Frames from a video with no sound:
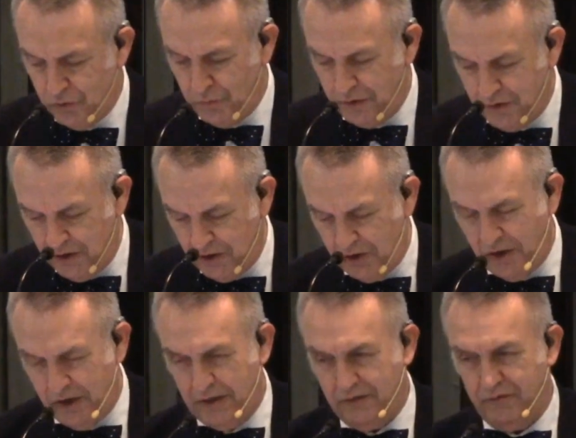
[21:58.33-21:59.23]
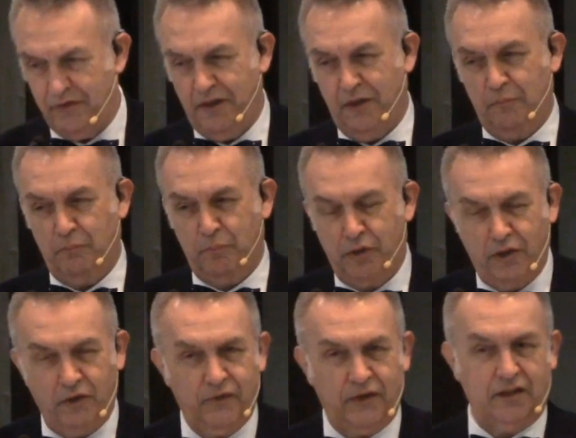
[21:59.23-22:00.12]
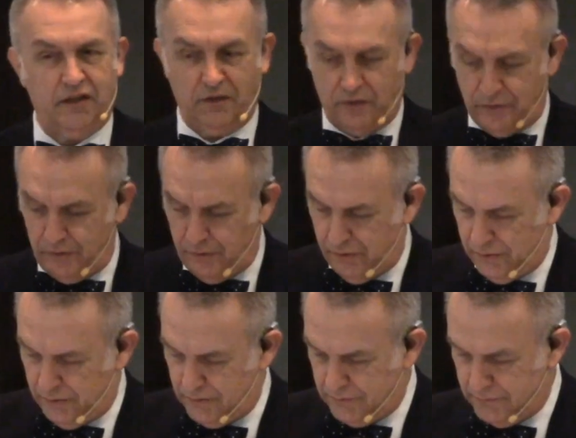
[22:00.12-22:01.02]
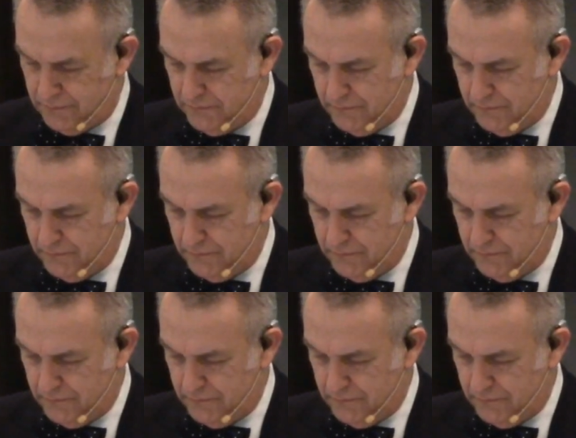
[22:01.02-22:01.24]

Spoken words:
to achieve perfect control,